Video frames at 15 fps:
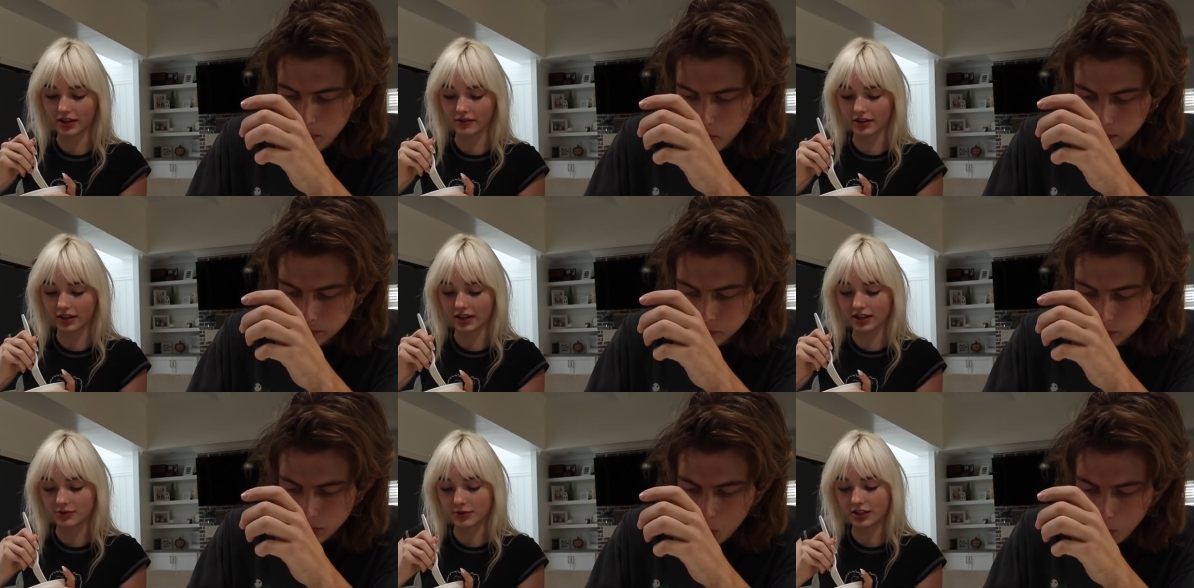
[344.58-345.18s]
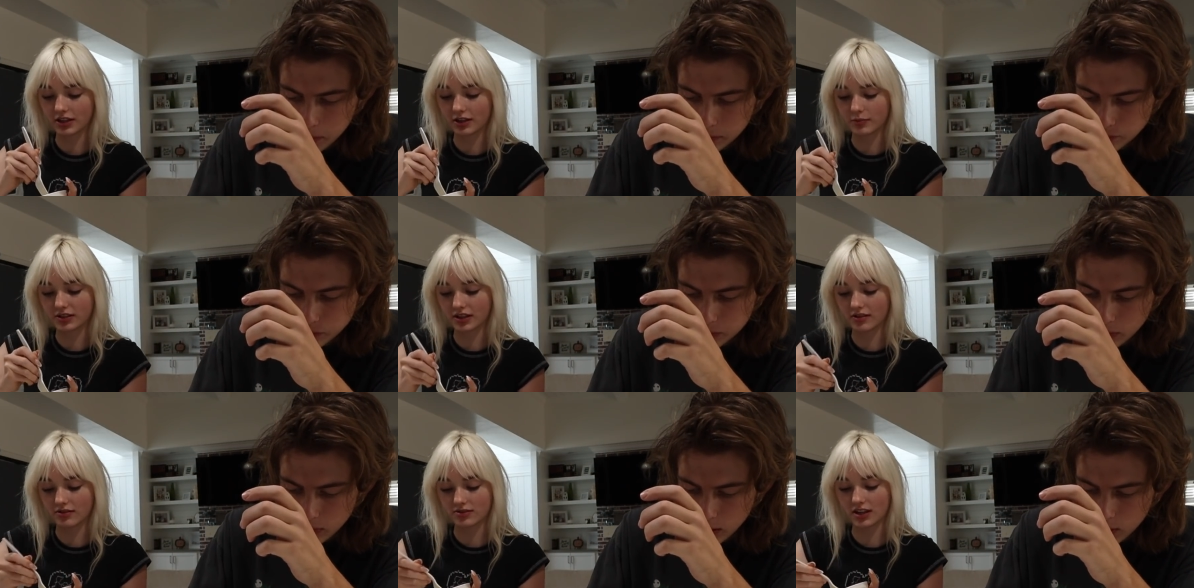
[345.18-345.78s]
Speaker 1: ever catch me eating
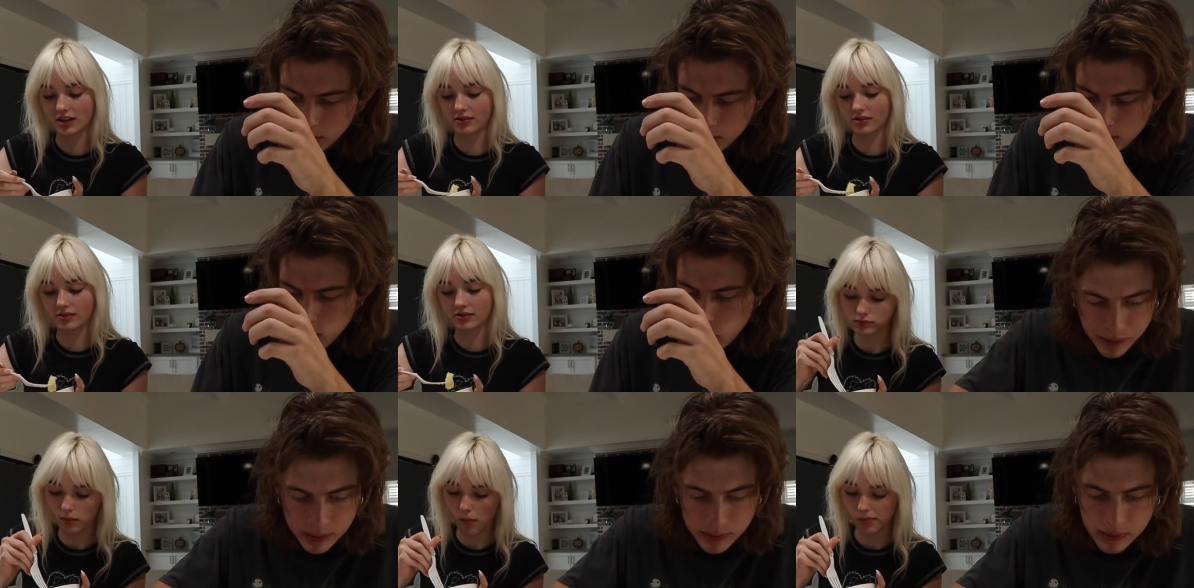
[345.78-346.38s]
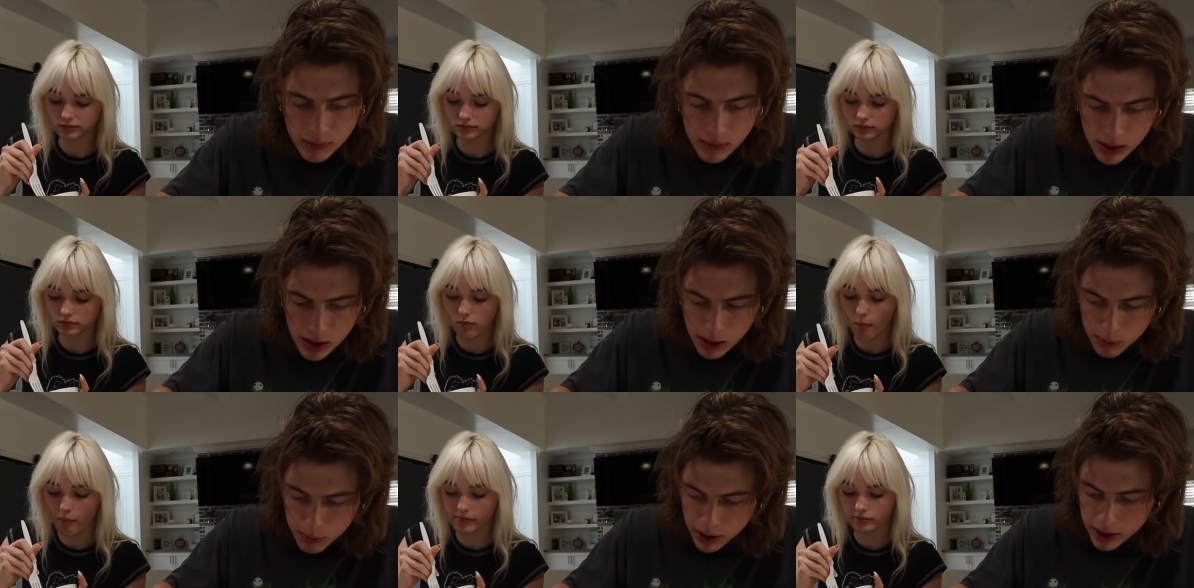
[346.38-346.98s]
potato salad.
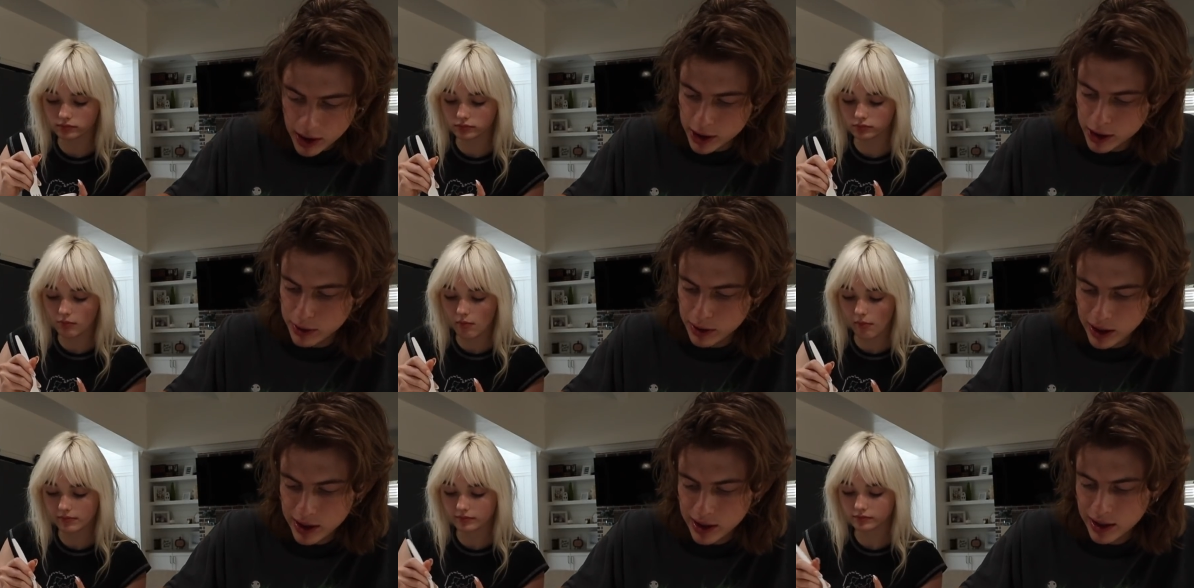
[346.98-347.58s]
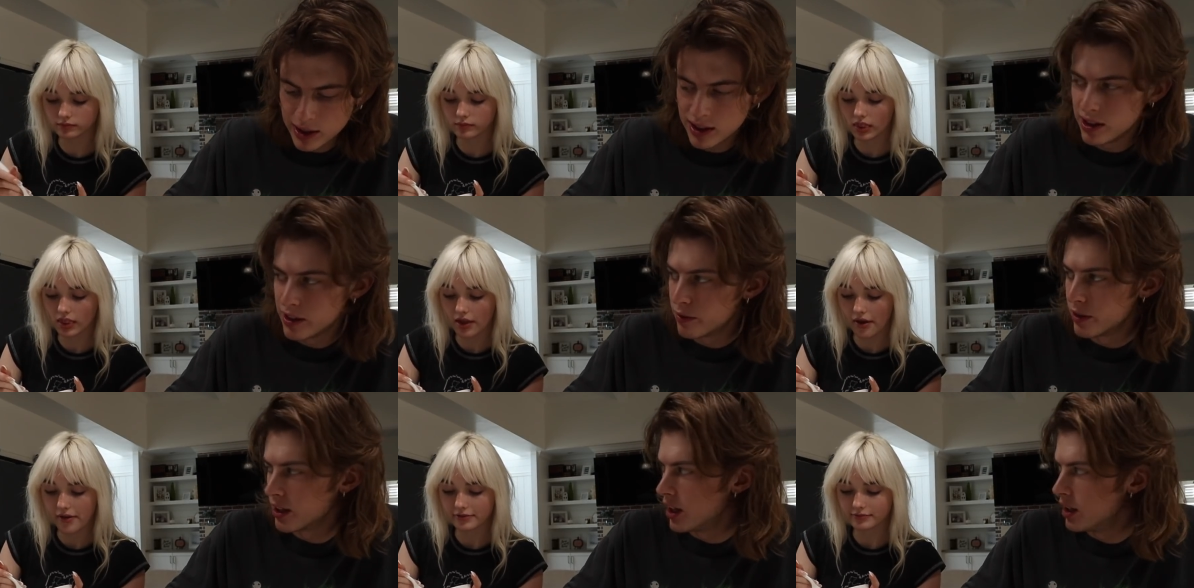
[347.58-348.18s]
Speaker 2: But I caught you eating it in a
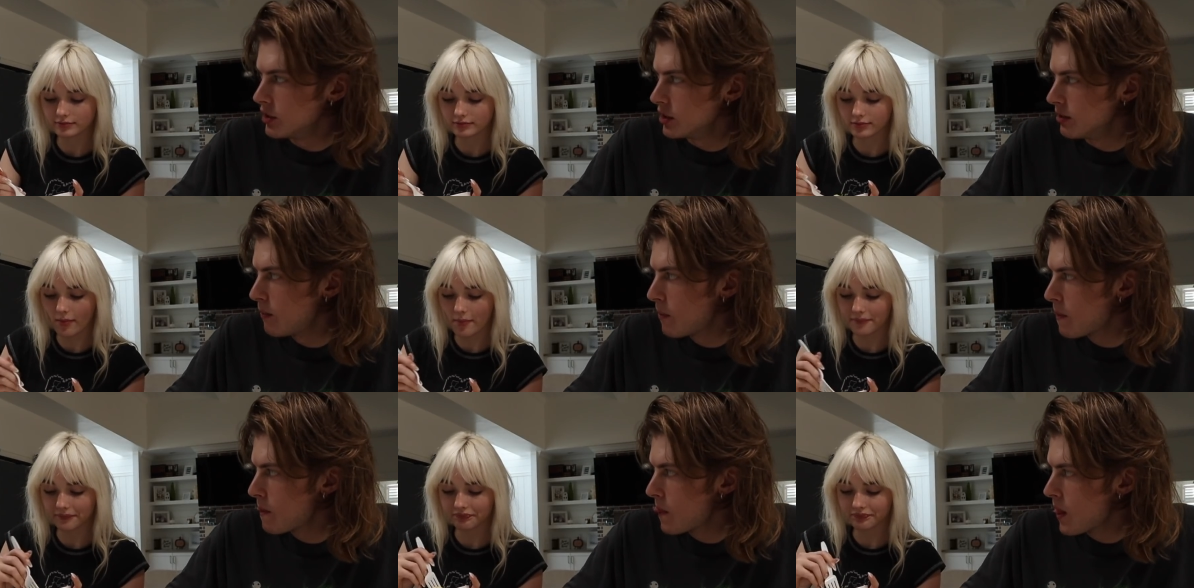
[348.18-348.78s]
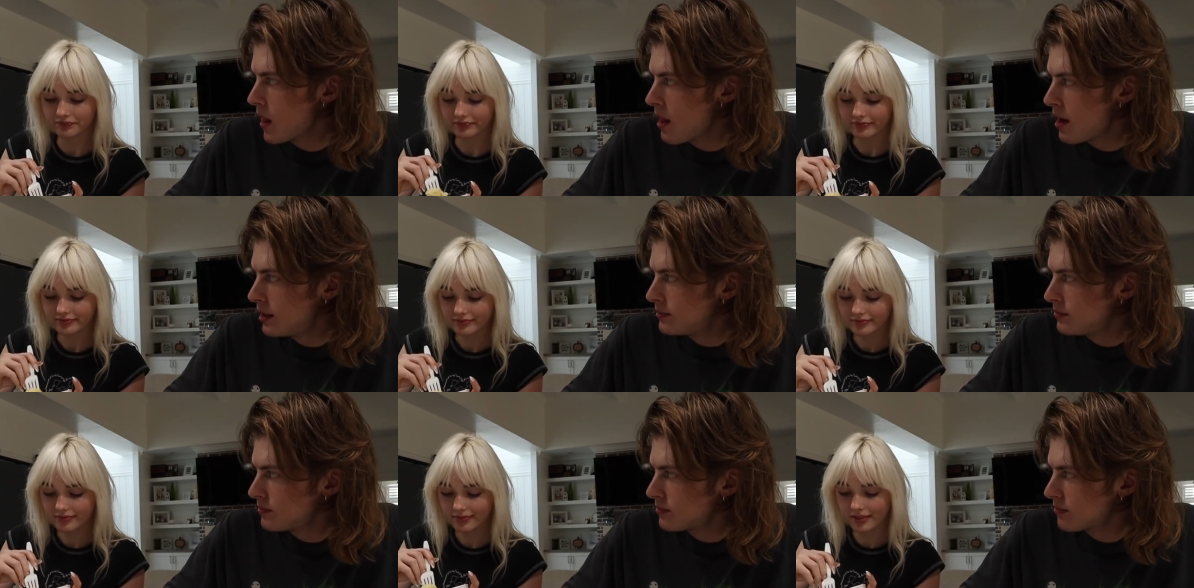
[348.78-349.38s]
different occasion.
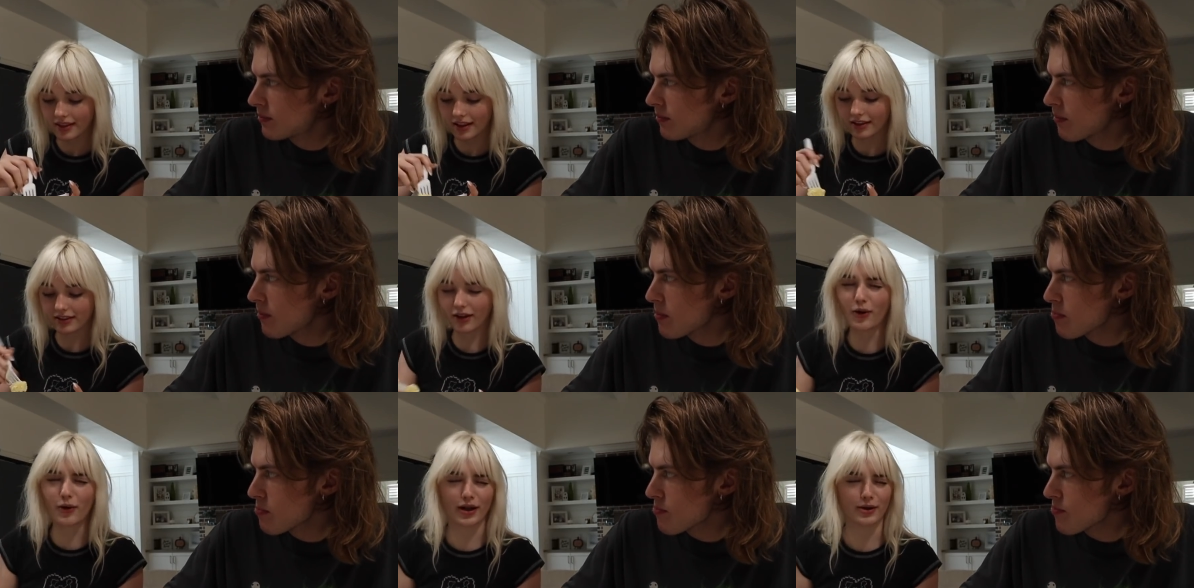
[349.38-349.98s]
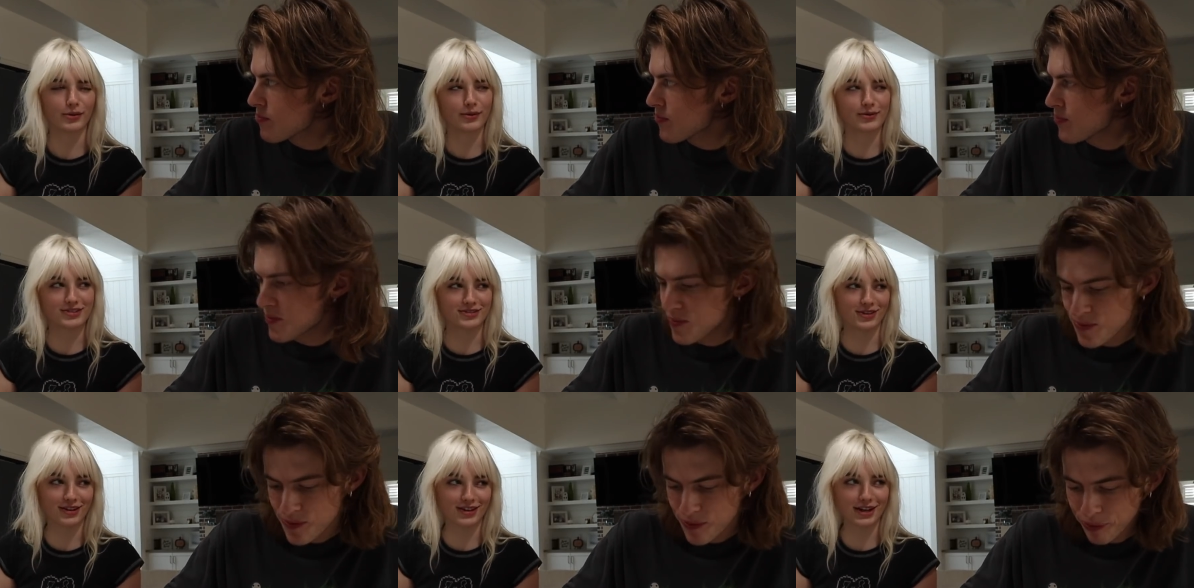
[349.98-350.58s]
Speaker 1: Okay, well, I
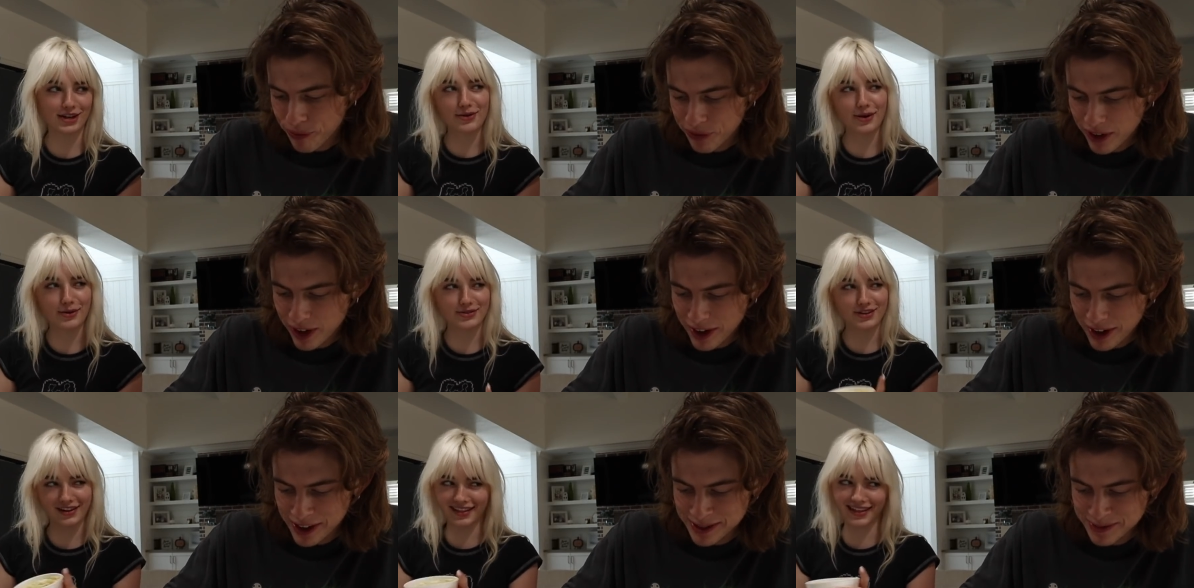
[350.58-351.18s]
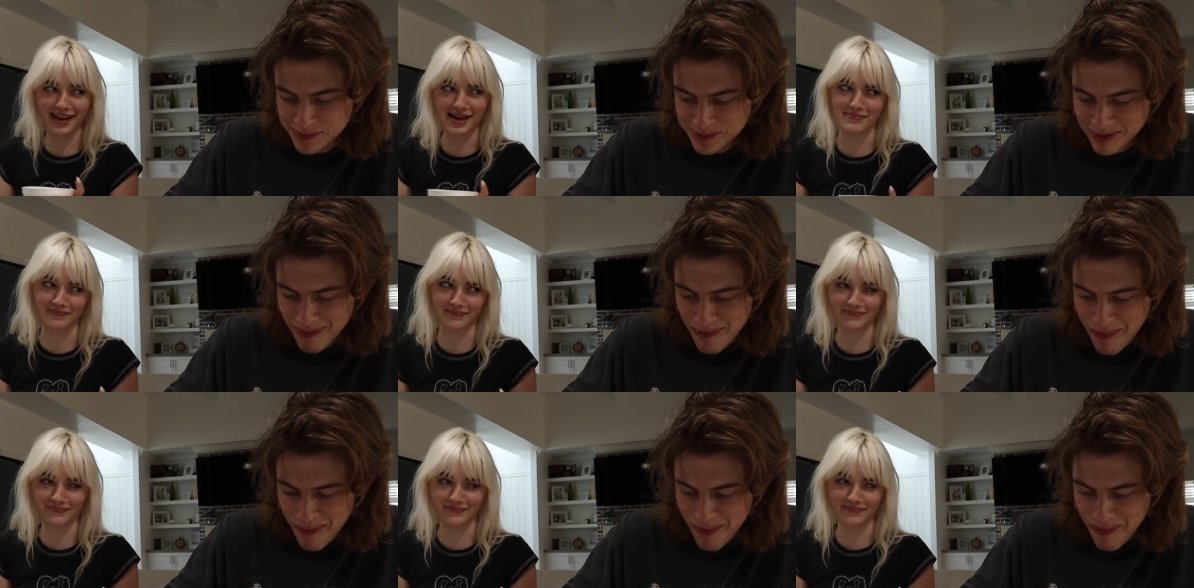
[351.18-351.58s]
wasn't talking to you, I was talking to hmm. them.